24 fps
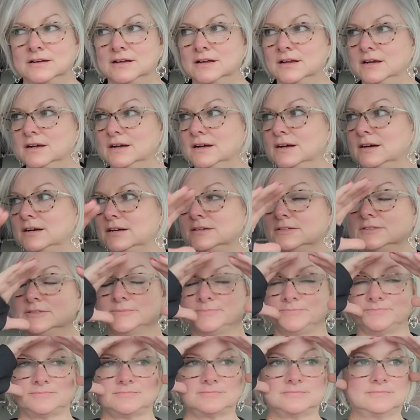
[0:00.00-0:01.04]

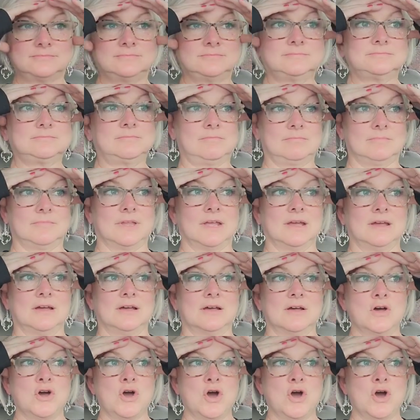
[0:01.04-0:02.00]
Nothing is said.